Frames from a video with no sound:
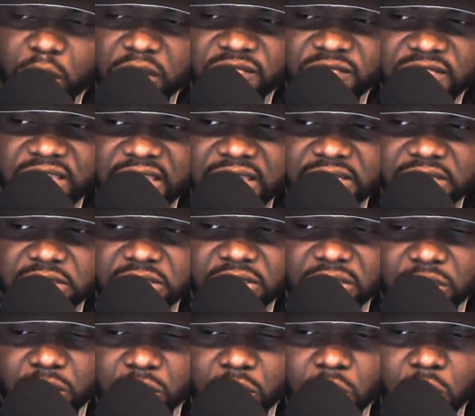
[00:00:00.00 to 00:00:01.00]
they
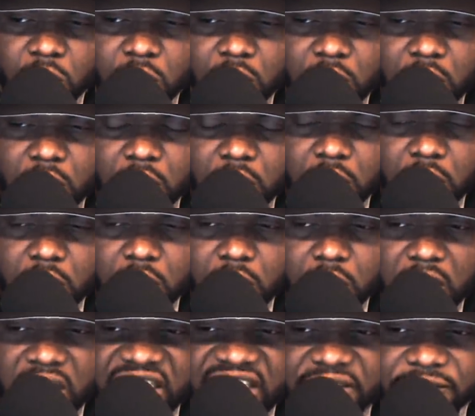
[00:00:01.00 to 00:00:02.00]
do
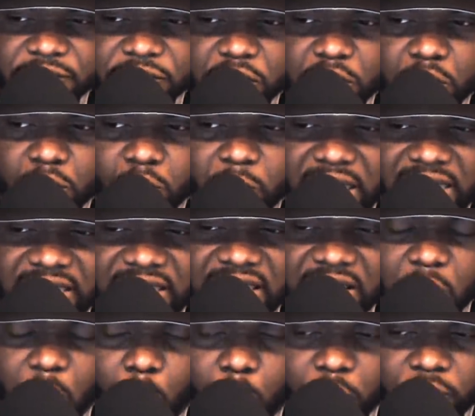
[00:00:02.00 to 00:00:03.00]
if you weigh in
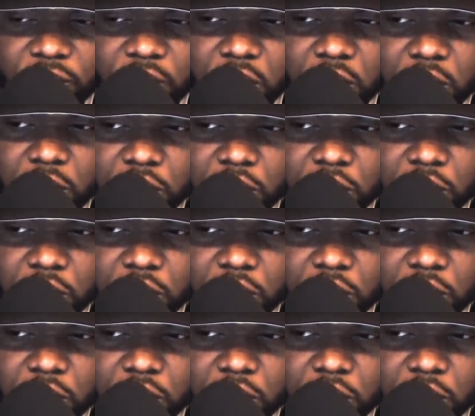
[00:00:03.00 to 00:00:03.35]
over,